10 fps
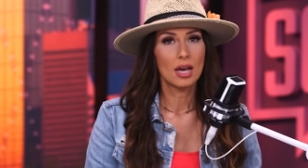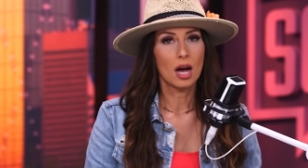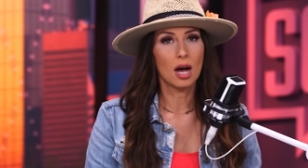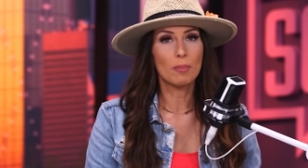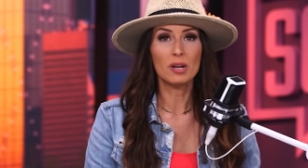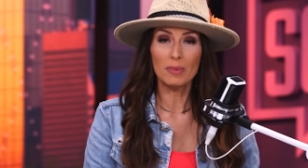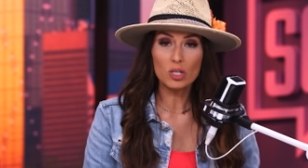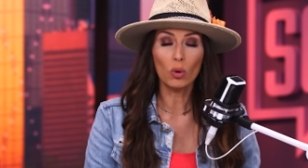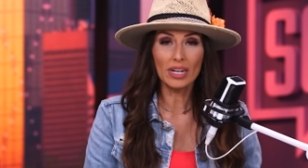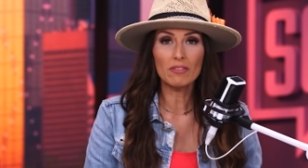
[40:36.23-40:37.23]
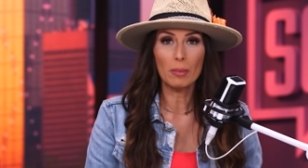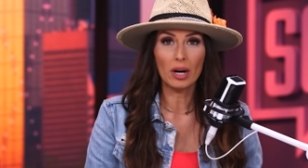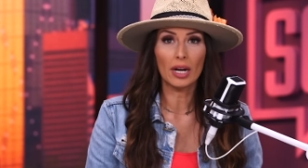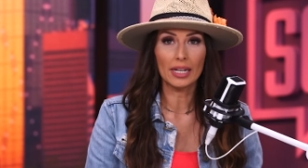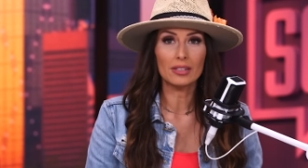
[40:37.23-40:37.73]
But a majority of
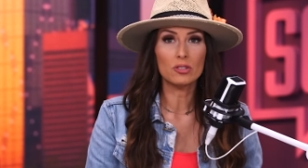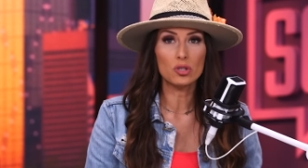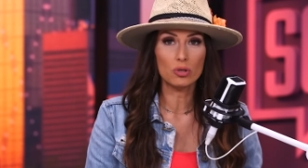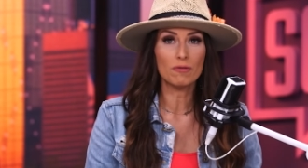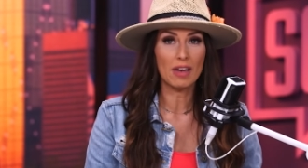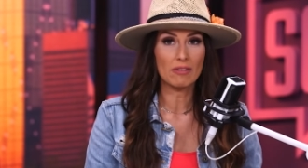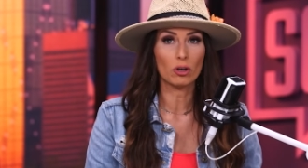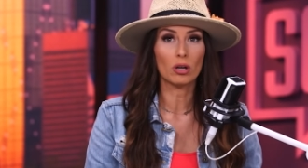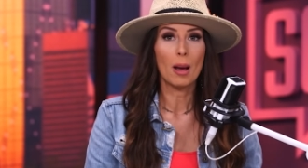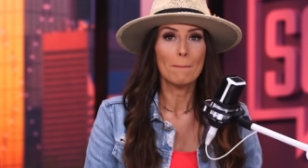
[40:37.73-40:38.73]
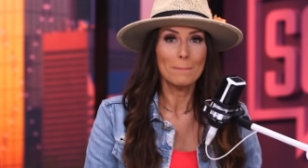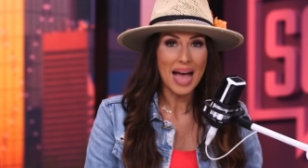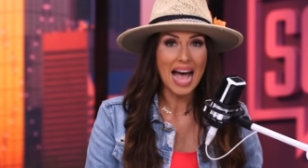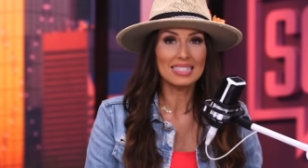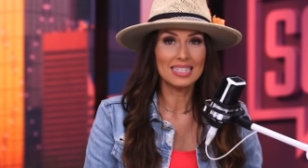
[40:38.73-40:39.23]
Americans do favor
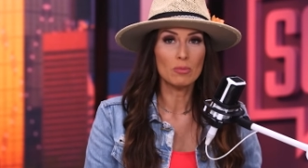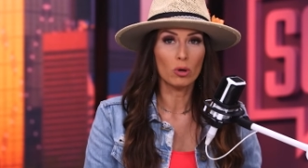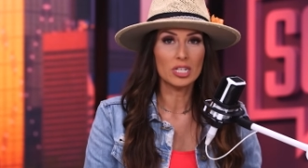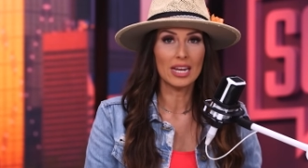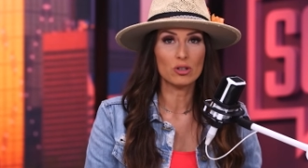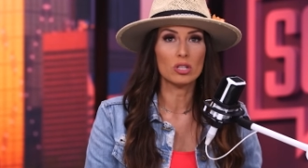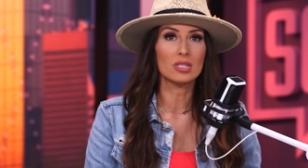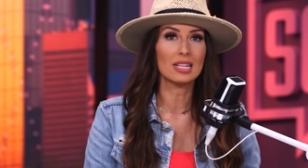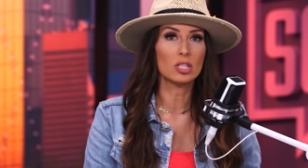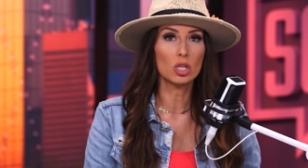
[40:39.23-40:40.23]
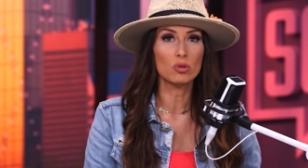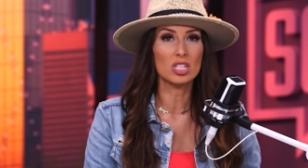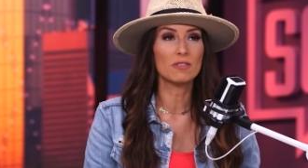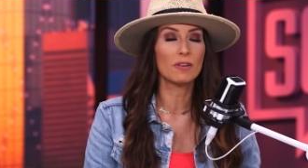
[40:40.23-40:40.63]
mass deportations. That's huge. It's